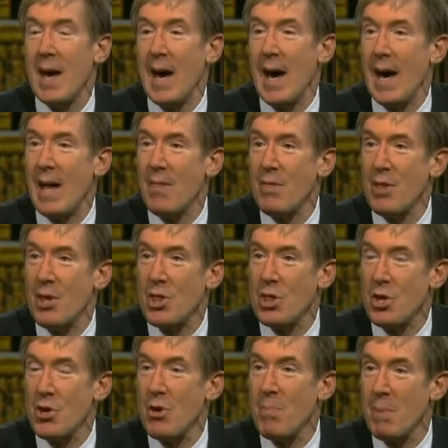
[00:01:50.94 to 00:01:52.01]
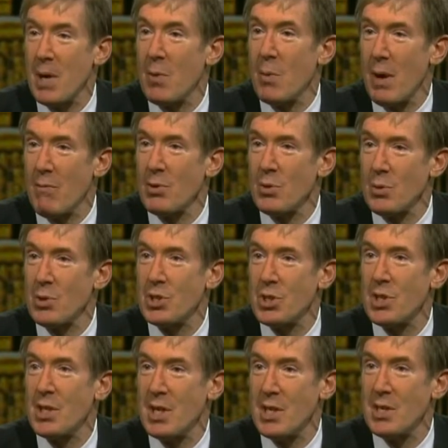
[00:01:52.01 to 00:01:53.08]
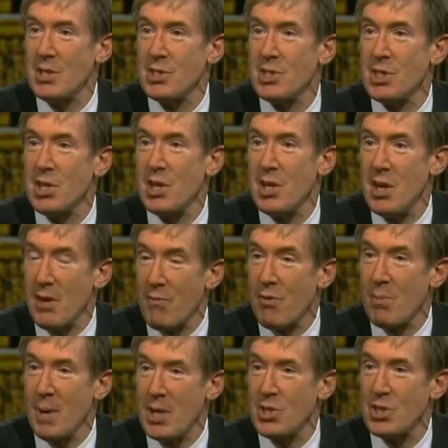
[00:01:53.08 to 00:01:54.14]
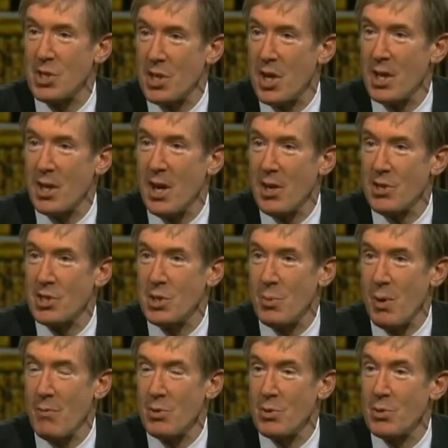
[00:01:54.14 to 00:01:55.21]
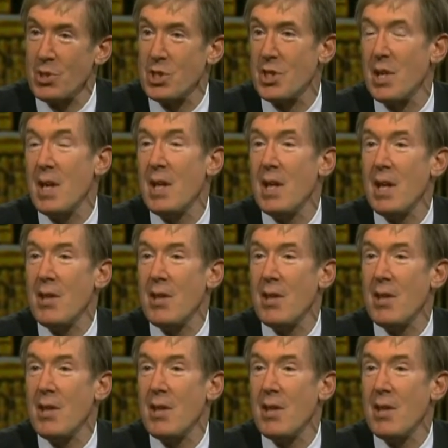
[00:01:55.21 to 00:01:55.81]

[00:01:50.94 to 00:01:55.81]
And the third big revolution is the information technology revolution